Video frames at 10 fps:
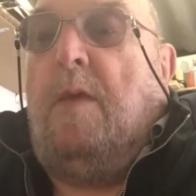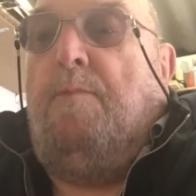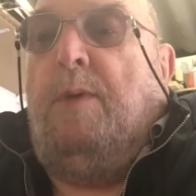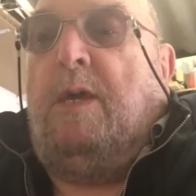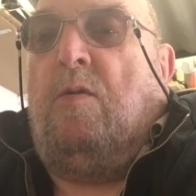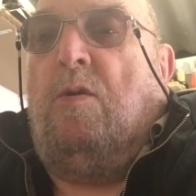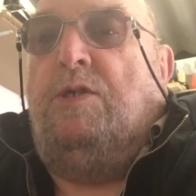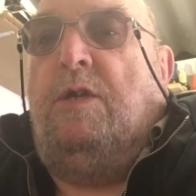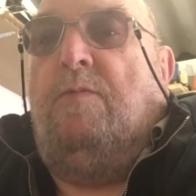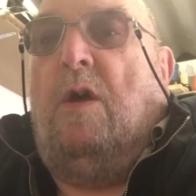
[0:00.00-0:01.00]

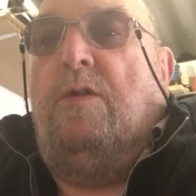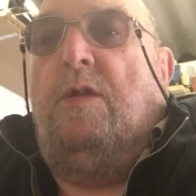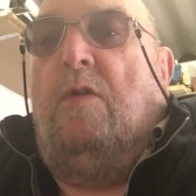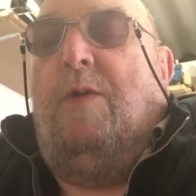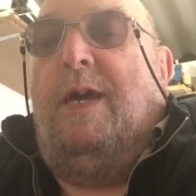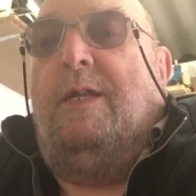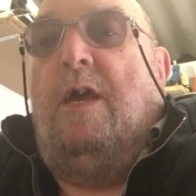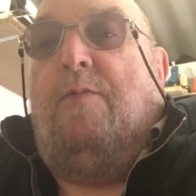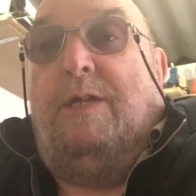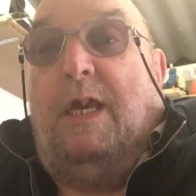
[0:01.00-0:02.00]
because you've got no way of
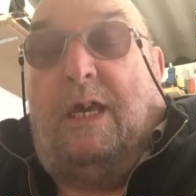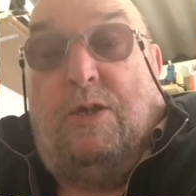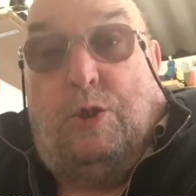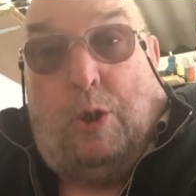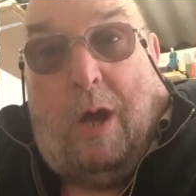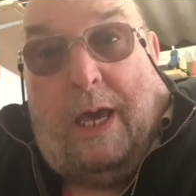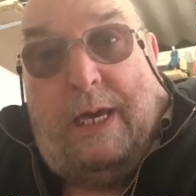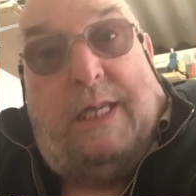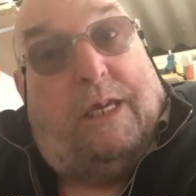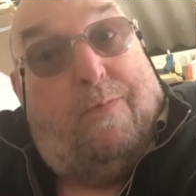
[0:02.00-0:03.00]
knowing. You can try
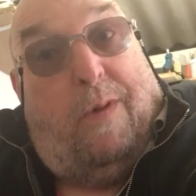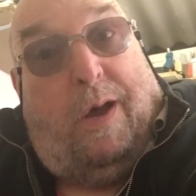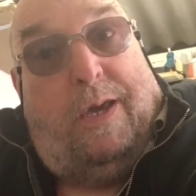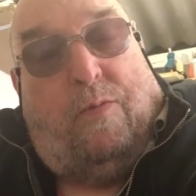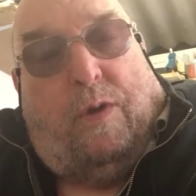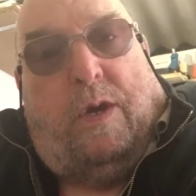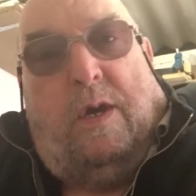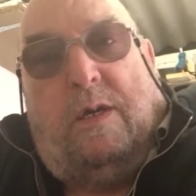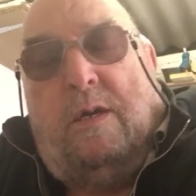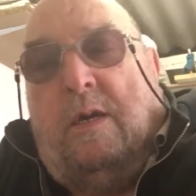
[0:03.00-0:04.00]
it might
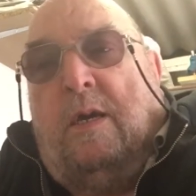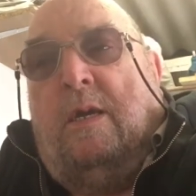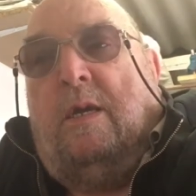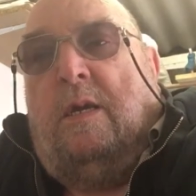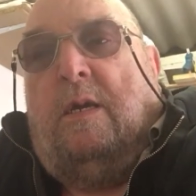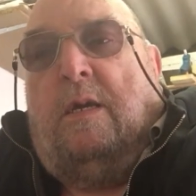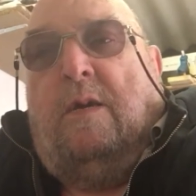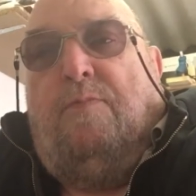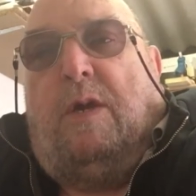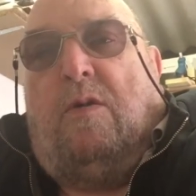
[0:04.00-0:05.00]
work,
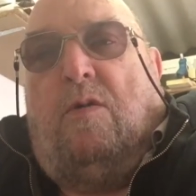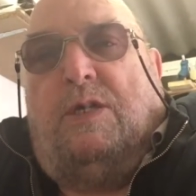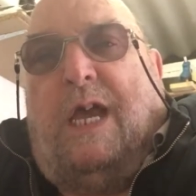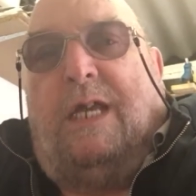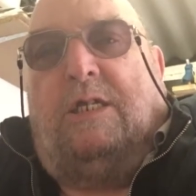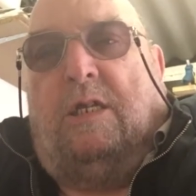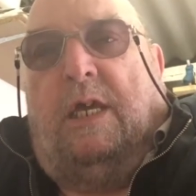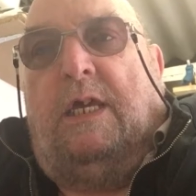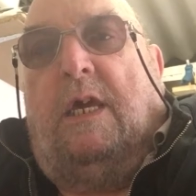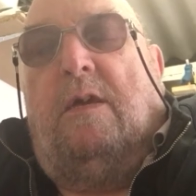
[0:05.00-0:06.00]
because
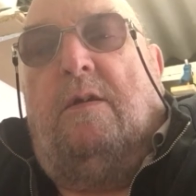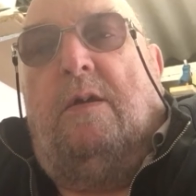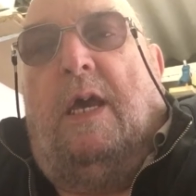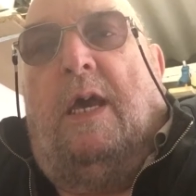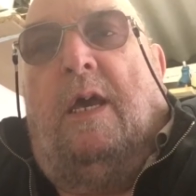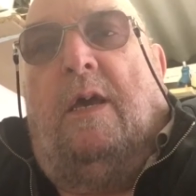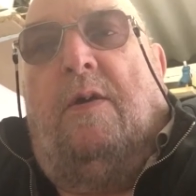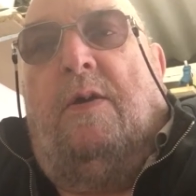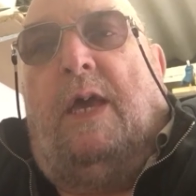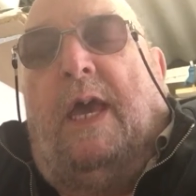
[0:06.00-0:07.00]
actually
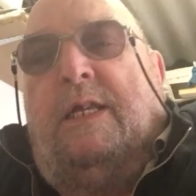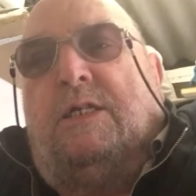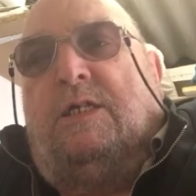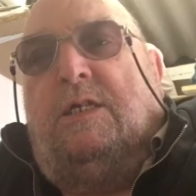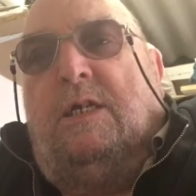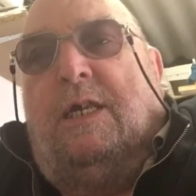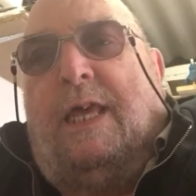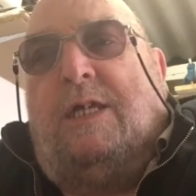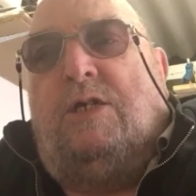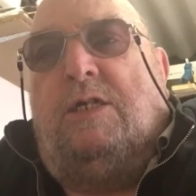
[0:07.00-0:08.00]
it's
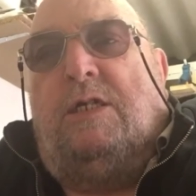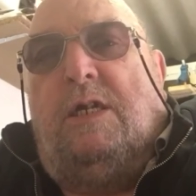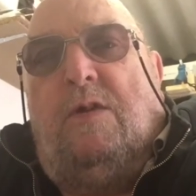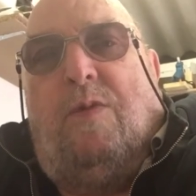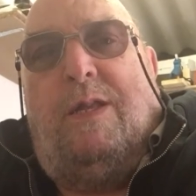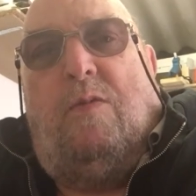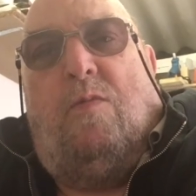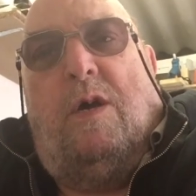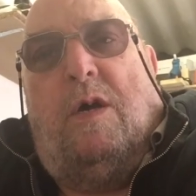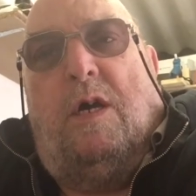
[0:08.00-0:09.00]
electricity, when it
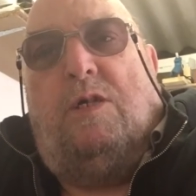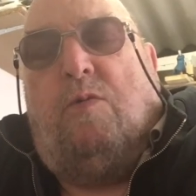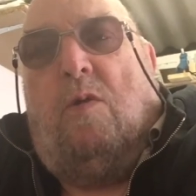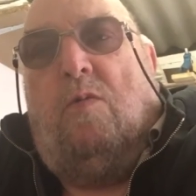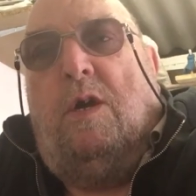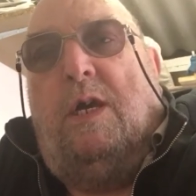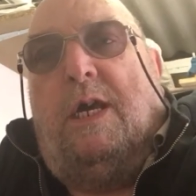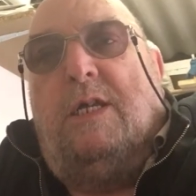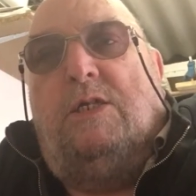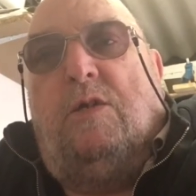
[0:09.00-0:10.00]
works, will work
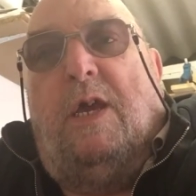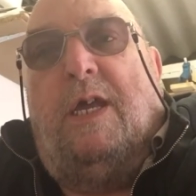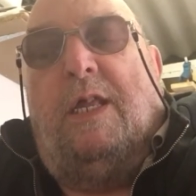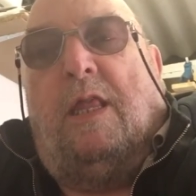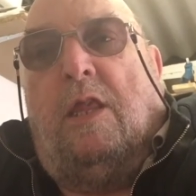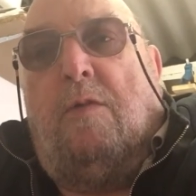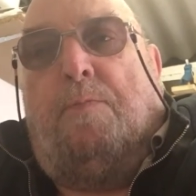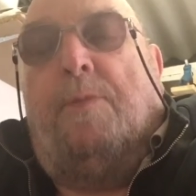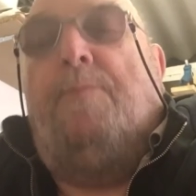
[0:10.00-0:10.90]
in a loop.